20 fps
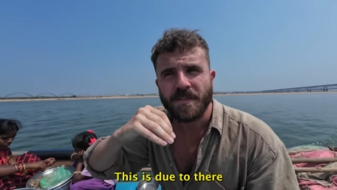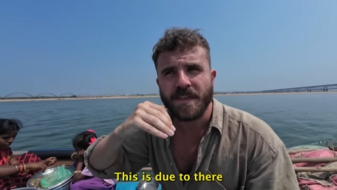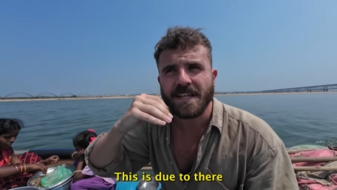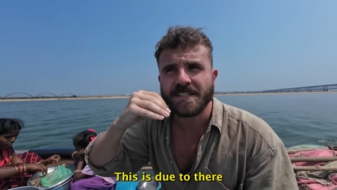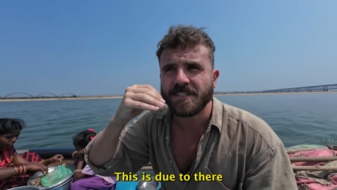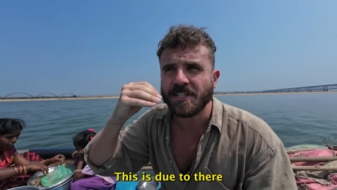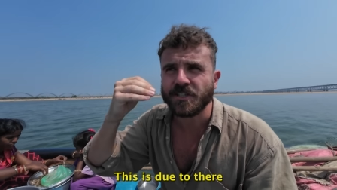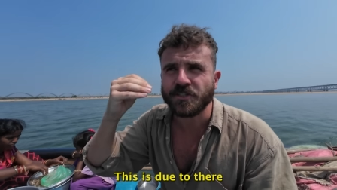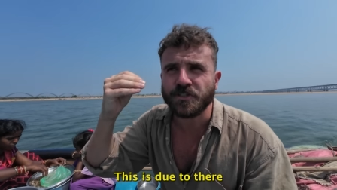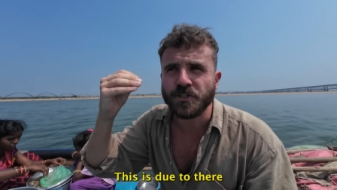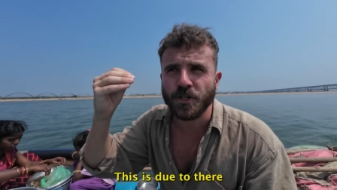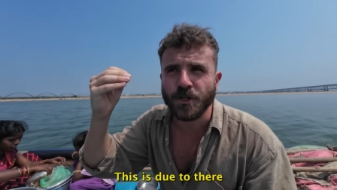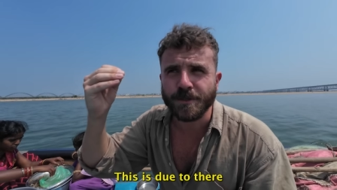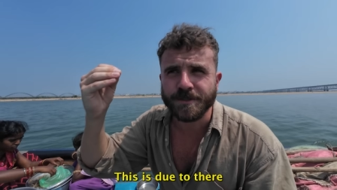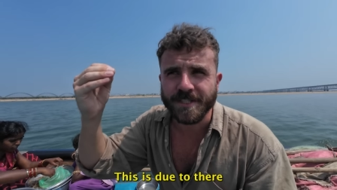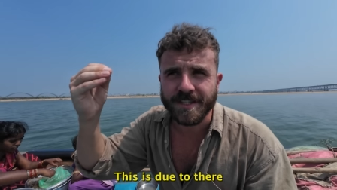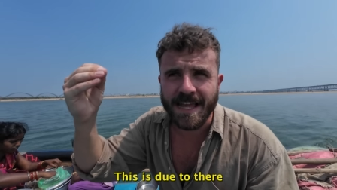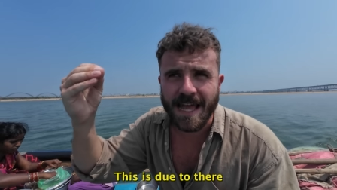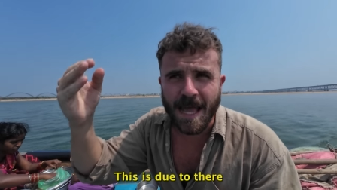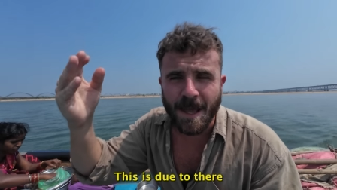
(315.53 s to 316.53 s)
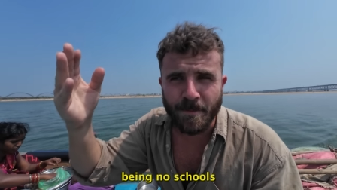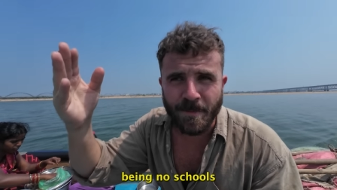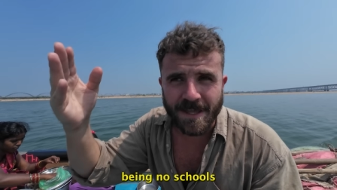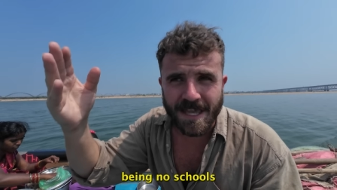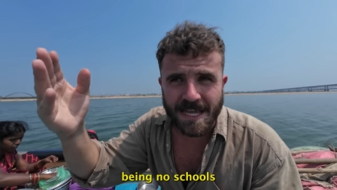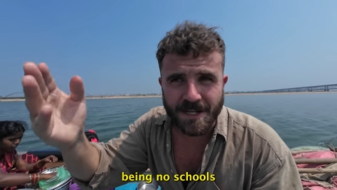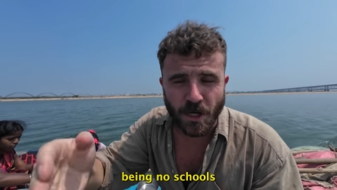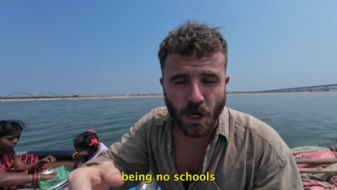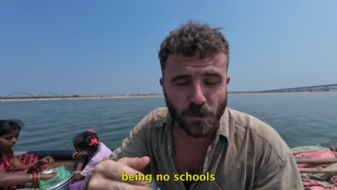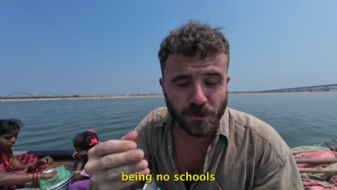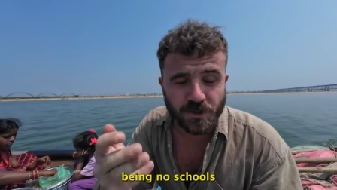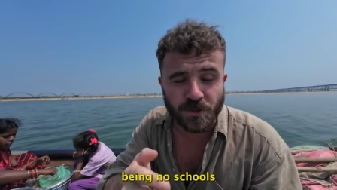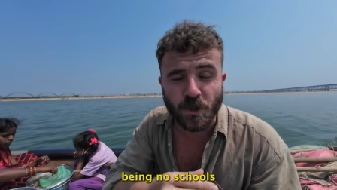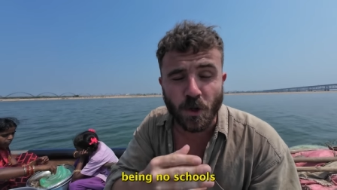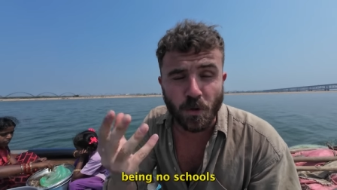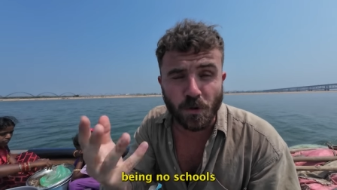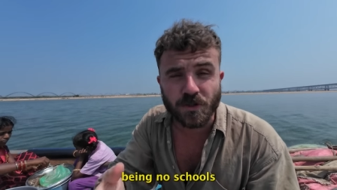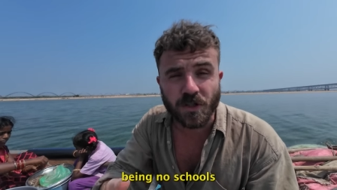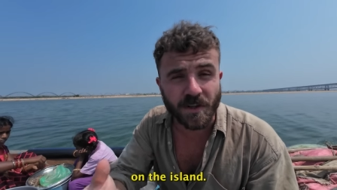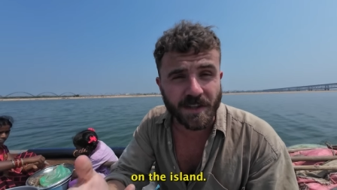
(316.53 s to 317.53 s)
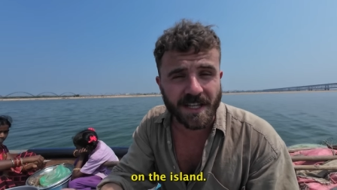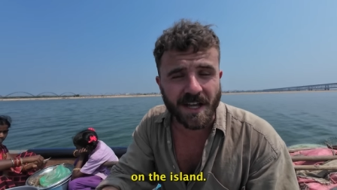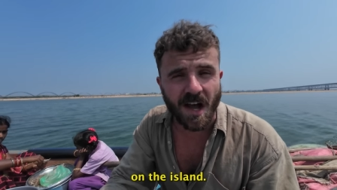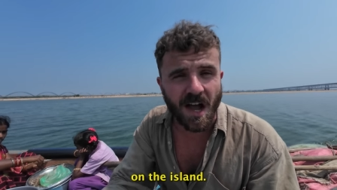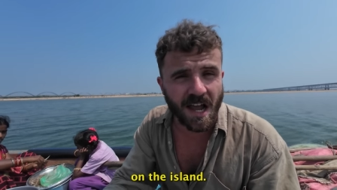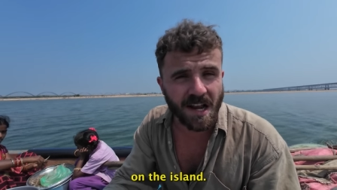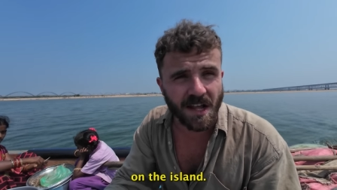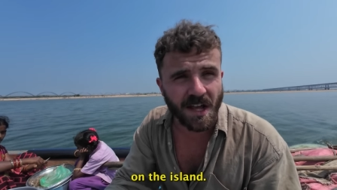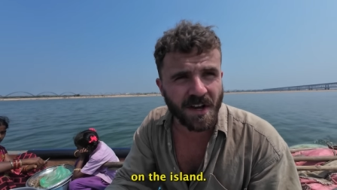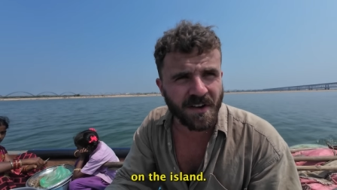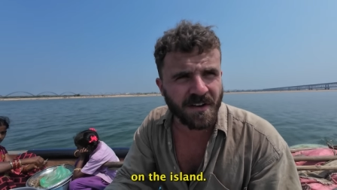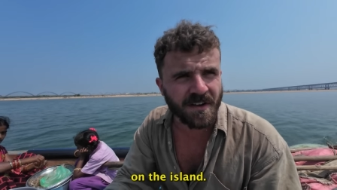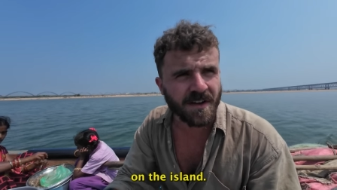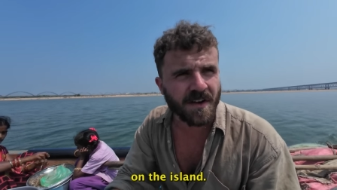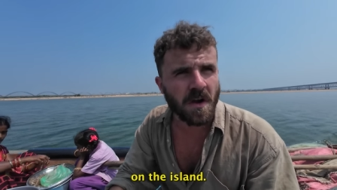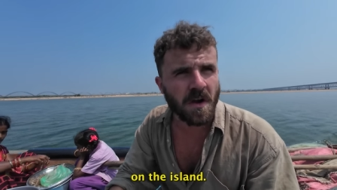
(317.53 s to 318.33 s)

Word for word: This is due to there being no schools on the island